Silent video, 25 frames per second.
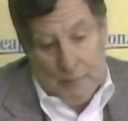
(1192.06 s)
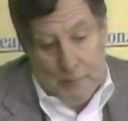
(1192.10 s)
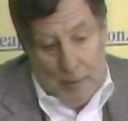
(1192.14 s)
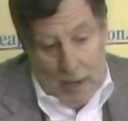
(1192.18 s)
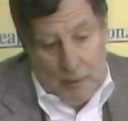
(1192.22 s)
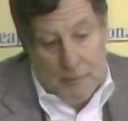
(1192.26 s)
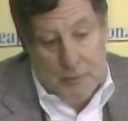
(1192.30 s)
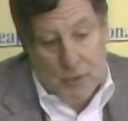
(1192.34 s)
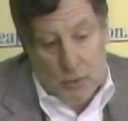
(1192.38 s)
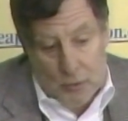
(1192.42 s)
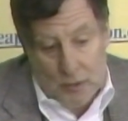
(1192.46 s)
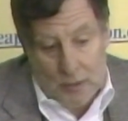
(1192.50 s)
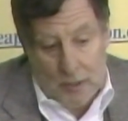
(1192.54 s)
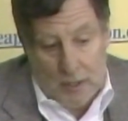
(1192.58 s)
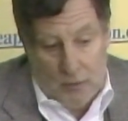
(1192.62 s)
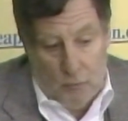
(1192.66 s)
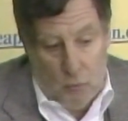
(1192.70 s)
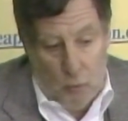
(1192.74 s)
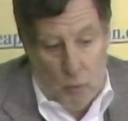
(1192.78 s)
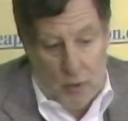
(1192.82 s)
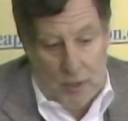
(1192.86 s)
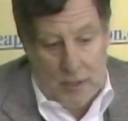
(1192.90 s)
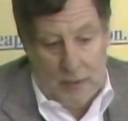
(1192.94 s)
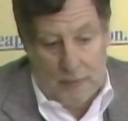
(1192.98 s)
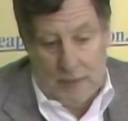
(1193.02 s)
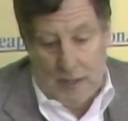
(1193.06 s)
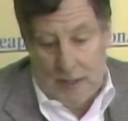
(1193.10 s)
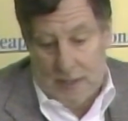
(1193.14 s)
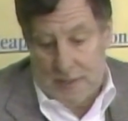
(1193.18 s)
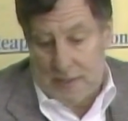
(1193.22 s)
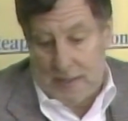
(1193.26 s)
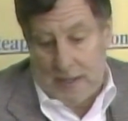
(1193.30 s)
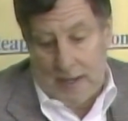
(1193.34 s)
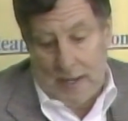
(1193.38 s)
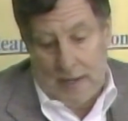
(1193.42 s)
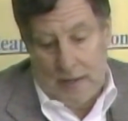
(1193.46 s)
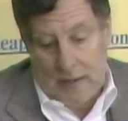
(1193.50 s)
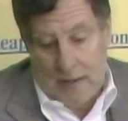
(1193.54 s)
I've been doing a lot of work in this,
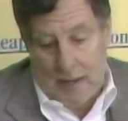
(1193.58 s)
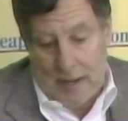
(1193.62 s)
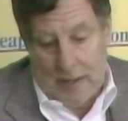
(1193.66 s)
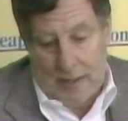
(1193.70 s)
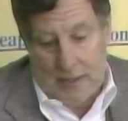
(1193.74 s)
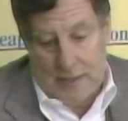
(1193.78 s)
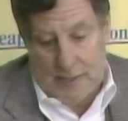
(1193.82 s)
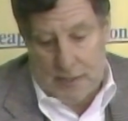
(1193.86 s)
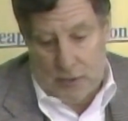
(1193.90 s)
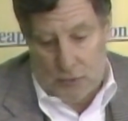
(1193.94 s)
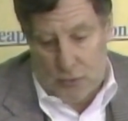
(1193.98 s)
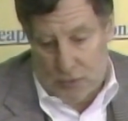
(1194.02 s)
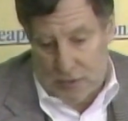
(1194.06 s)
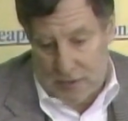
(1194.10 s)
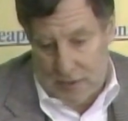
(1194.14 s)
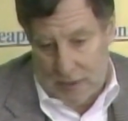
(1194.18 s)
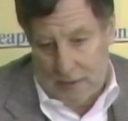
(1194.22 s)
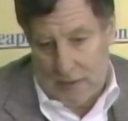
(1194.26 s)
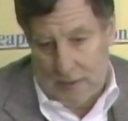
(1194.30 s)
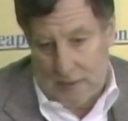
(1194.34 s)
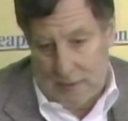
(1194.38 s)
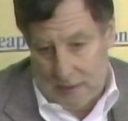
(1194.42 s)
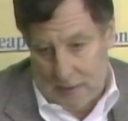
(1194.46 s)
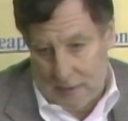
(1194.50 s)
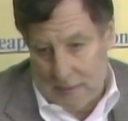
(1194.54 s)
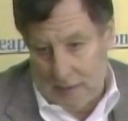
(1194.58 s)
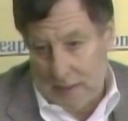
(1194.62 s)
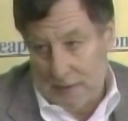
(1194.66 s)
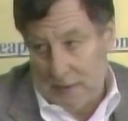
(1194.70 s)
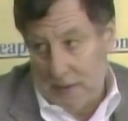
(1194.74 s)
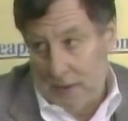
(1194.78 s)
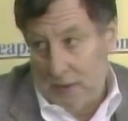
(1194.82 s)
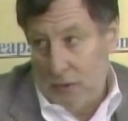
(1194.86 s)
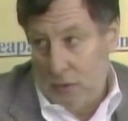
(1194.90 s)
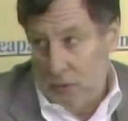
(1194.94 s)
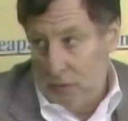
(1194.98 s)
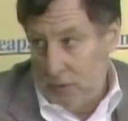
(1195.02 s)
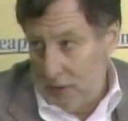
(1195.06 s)
and it's interesting that the
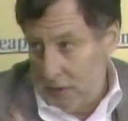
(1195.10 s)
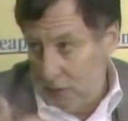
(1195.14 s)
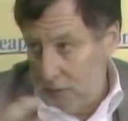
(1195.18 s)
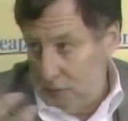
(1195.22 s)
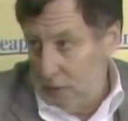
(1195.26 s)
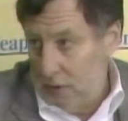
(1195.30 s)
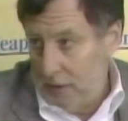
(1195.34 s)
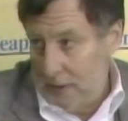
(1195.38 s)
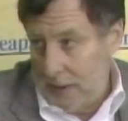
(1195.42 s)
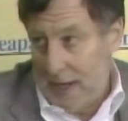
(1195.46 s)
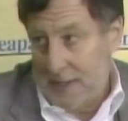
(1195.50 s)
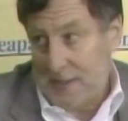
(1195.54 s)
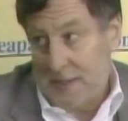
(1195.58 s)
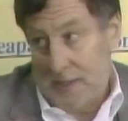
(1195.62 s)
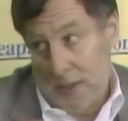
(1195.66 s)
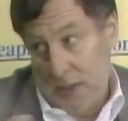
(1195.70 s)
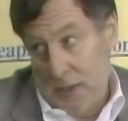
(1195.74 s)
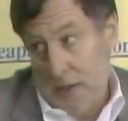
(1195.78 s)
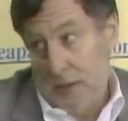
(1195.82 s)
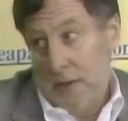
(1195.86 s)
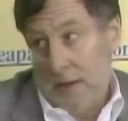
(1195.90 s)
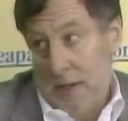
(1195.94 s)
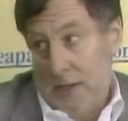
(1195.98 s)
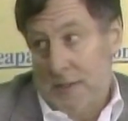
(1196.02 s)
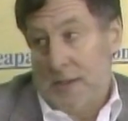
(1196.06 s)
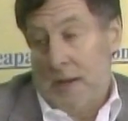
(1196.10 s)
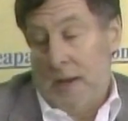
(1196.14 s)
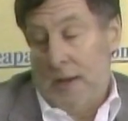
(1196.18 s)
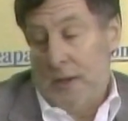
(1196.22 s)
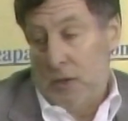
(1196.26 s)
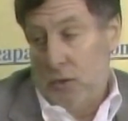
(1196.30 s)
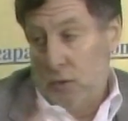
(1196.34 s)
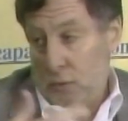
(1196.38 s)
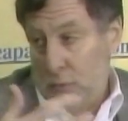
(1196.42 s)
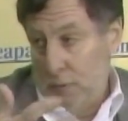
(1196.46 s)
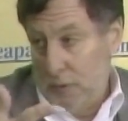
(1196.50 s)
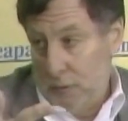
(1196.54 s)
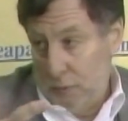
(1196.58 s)
union,
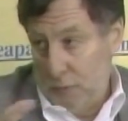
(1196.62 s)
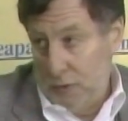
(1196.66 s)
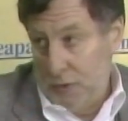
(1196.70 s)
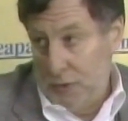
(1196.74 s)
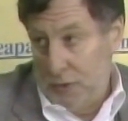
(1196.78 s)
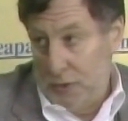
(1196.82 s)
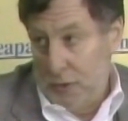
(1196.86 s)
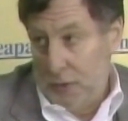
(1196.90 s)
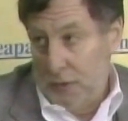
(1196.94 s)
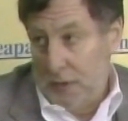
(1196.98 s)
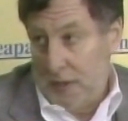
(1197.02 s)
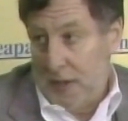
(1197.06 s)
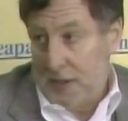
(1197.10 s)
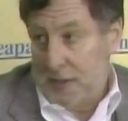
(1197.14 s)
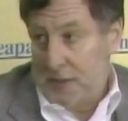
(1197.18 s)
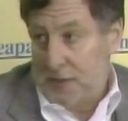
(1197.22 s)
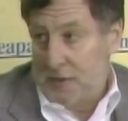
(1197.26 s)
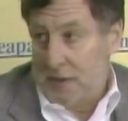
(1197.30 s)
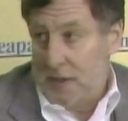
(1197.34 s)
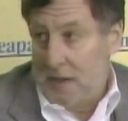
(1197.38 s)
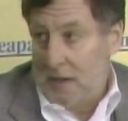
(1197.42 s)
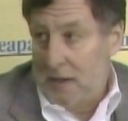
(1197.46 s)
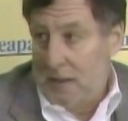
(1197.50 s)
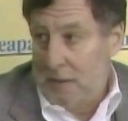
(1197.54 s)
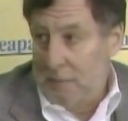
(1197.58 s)
SEIU, would do this.